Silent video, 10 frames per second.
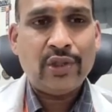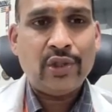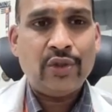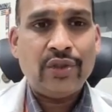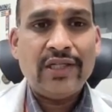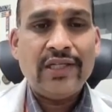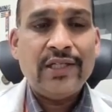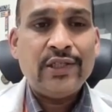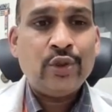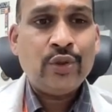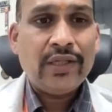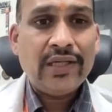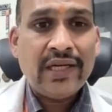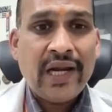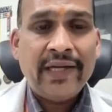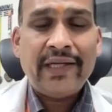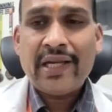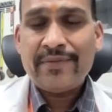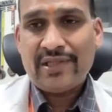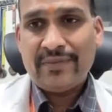or not? So
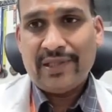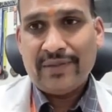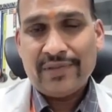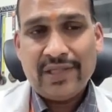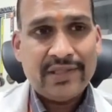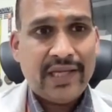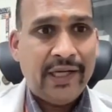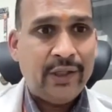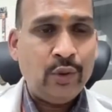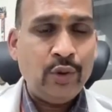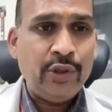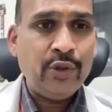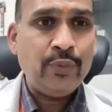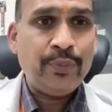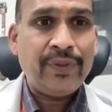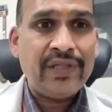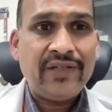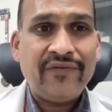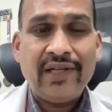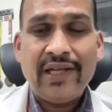nighttime symptoms. As I told you,
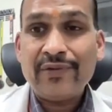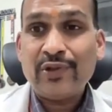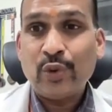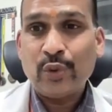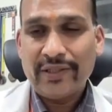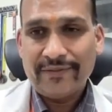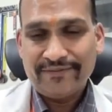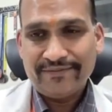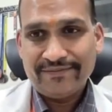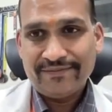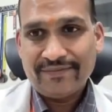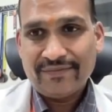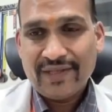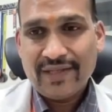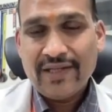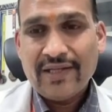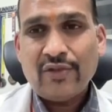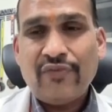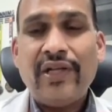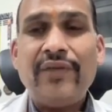patient will have snoring.
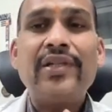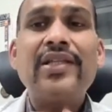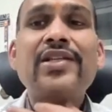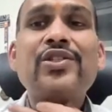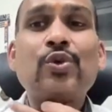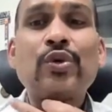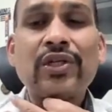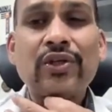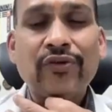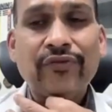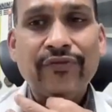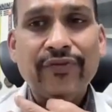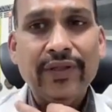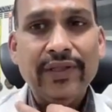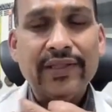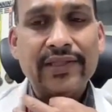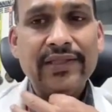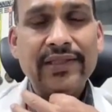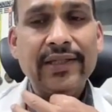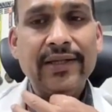So whenever there is choking of this
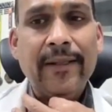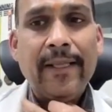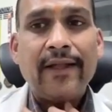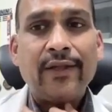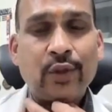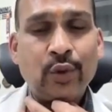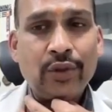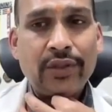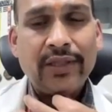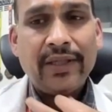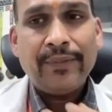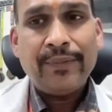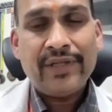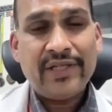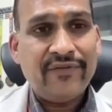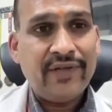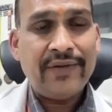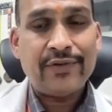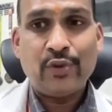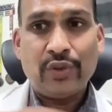throat, patient will
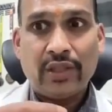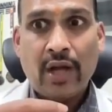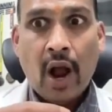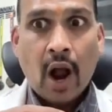have snoring